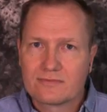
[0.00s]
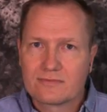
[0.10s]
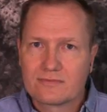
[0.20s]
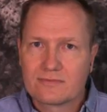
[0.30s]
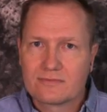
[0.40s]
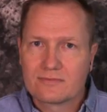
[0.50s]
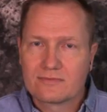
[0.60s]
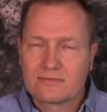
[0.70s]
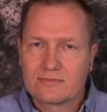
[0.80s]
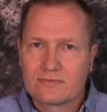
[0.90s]

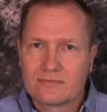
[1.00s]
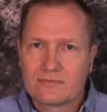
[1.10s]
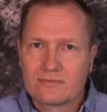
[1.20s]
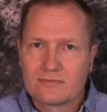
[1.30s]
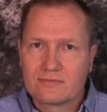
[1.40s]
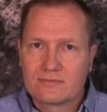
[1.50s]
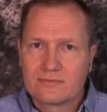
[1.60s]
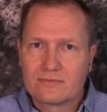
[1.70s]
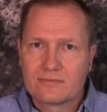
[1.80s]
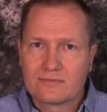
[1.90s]

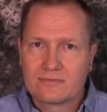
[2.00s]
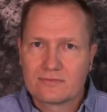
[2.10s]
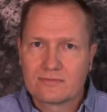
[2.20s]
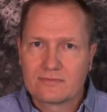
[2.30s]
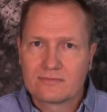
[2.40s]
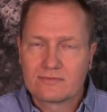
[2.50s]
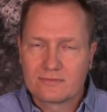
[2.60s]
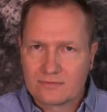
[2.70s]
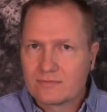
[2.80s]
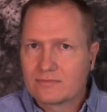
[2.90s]

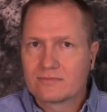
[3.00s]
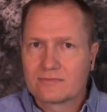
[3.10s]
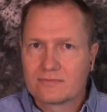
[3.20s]
No words are spoken by the person on screen.